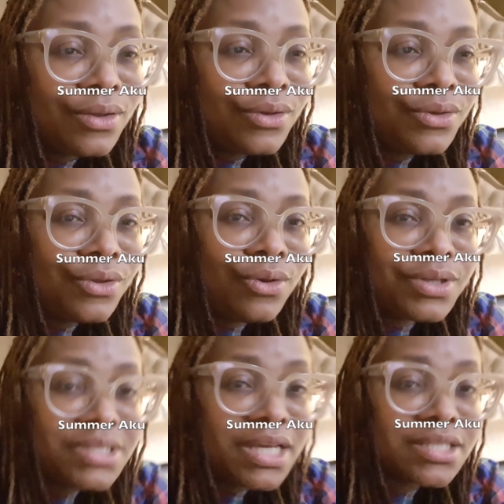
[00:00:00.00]
You know,
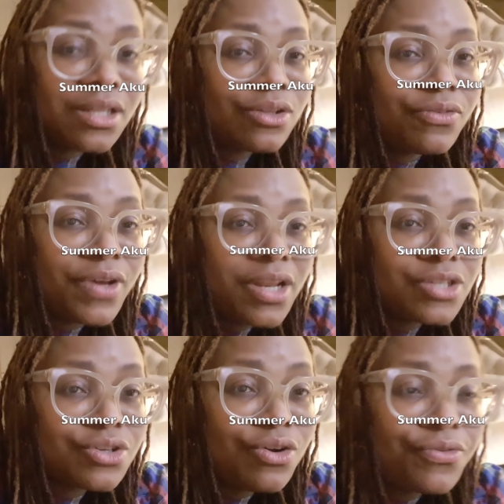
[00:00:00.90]
it takes a lot of
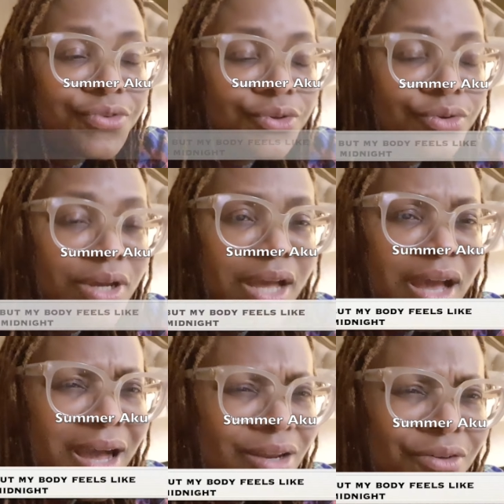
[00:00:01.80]
energy off you.
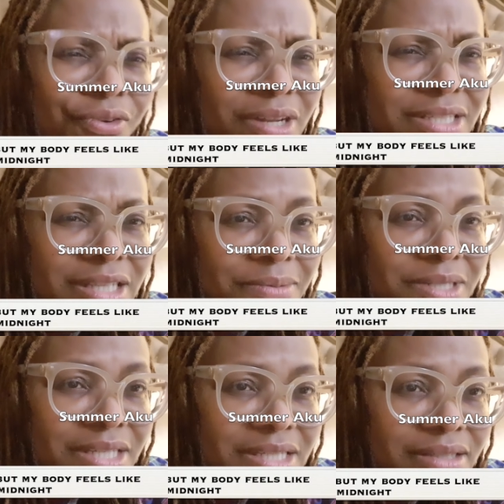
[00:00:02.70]
I don't fall asleep
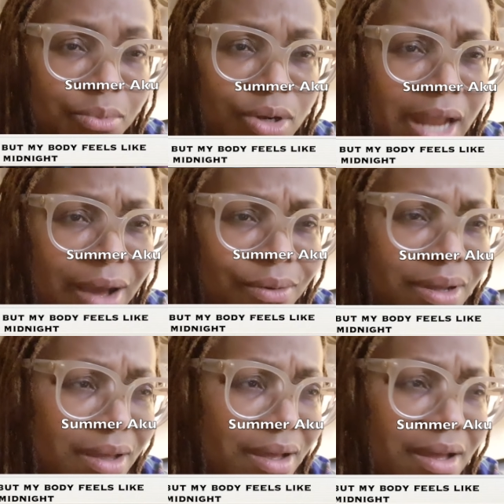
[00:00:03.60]
this easily. But now,
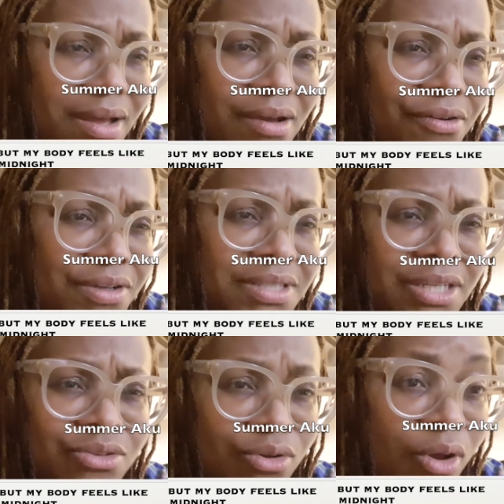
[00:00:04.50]

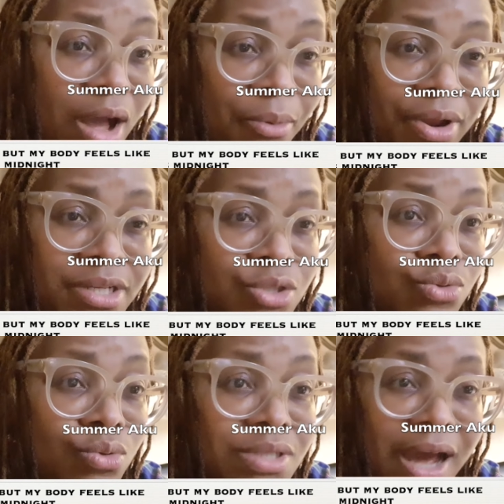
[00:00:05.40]
6 o'clock, I'm already
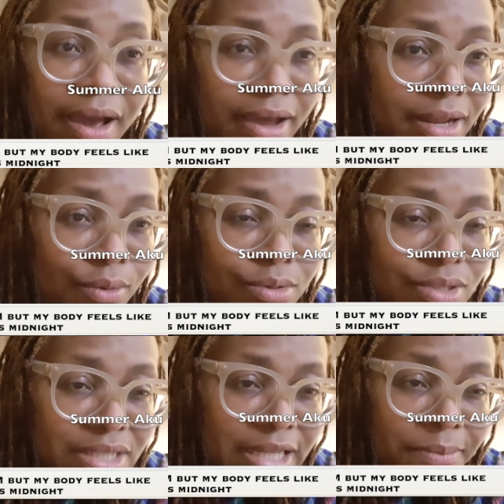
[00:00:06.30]
so tired, I want
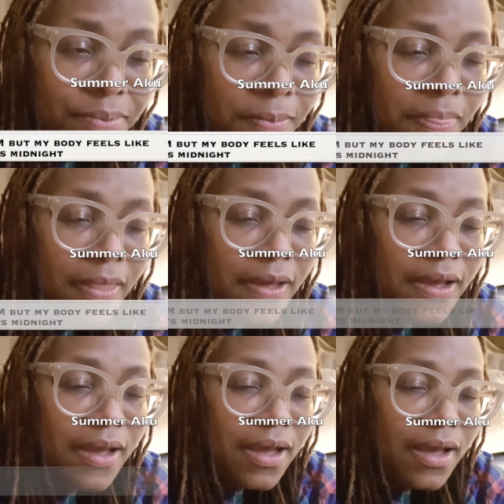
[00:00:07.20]
to sleep.
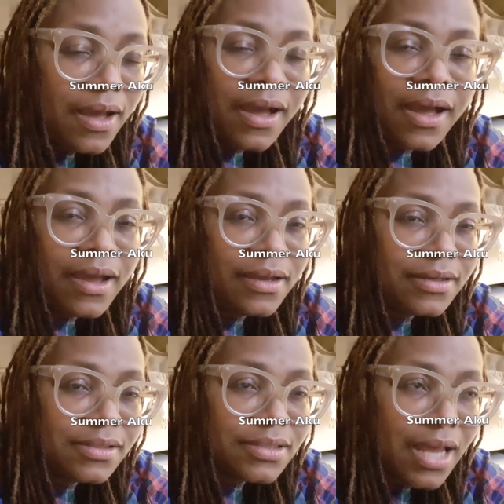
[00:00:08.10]

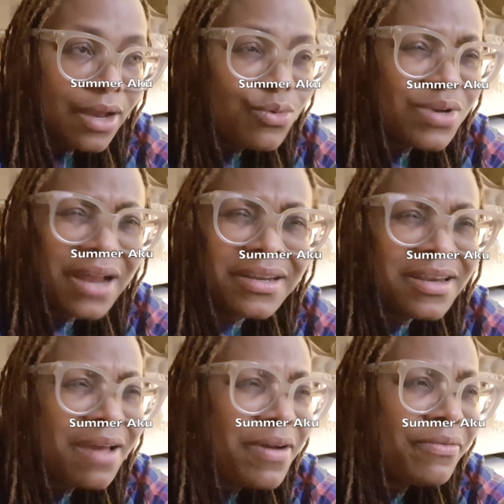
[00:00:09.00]
And I'd
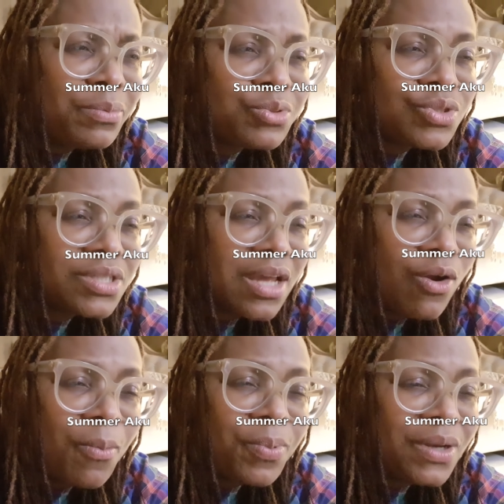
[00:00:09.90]
never be able to stay
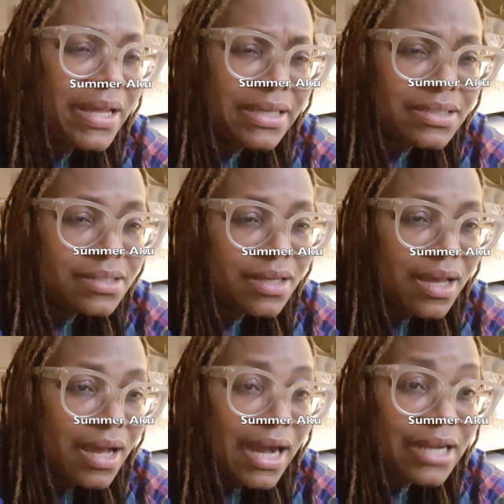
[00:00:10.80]
up late
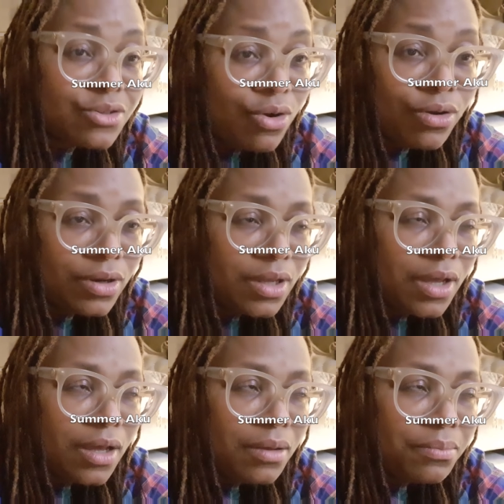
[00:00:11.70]
at all.
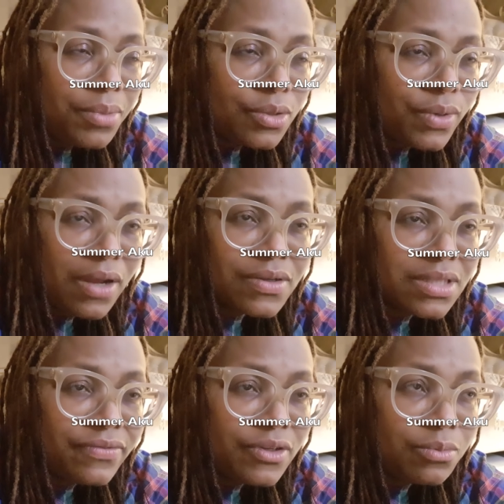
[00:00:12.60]
But when I was
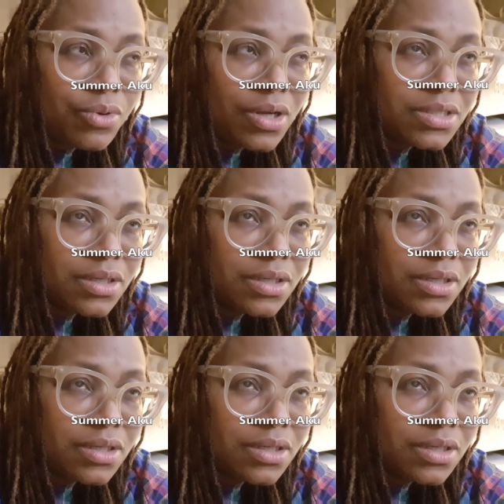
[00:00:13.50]
living abroad,